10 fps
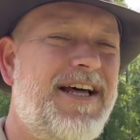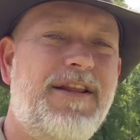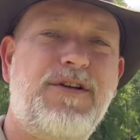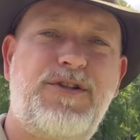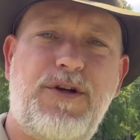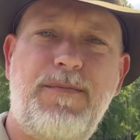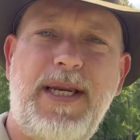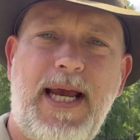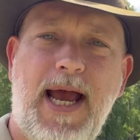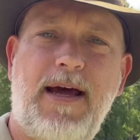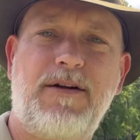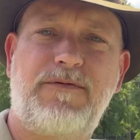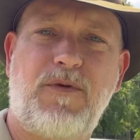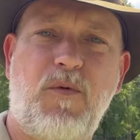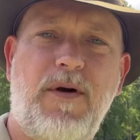There's too many hatters
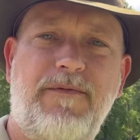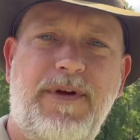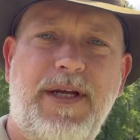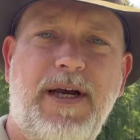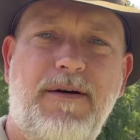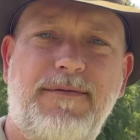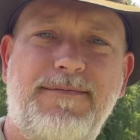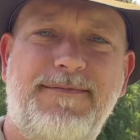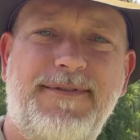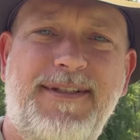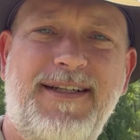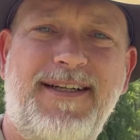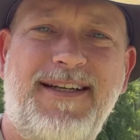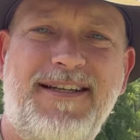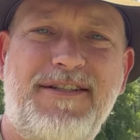for one video.
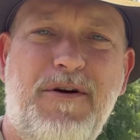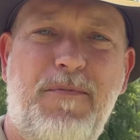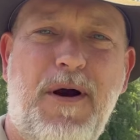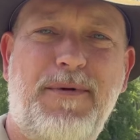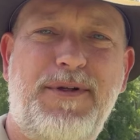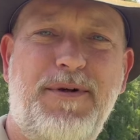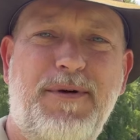So I'll probably do